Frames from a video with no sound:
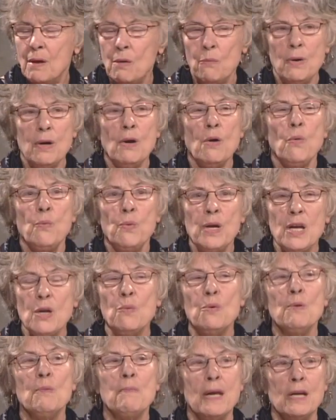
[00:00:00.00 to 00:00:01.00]

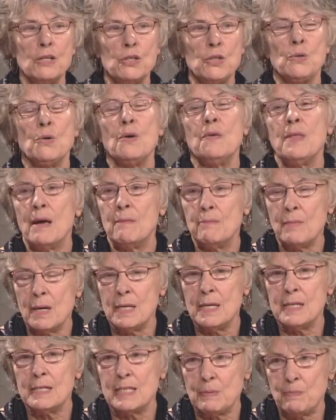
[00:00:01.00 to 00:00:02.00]
We will make sure that
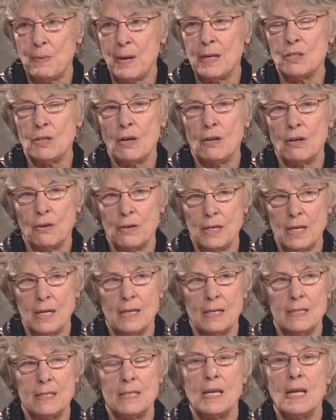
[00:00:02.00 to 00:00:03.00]
money is spent on our
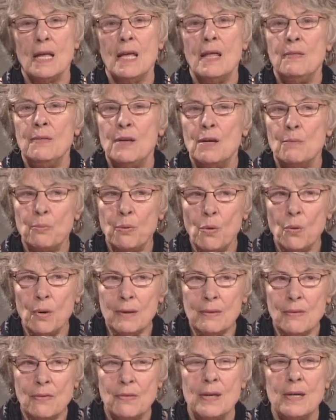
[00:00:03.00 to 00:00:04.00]
kids. The
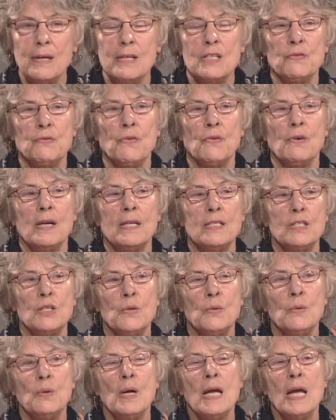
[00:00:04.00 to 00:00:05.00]
important thing is for us
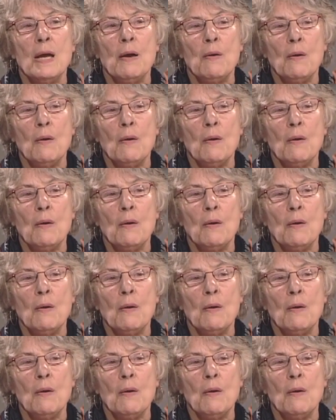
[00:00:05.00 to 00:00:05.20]
to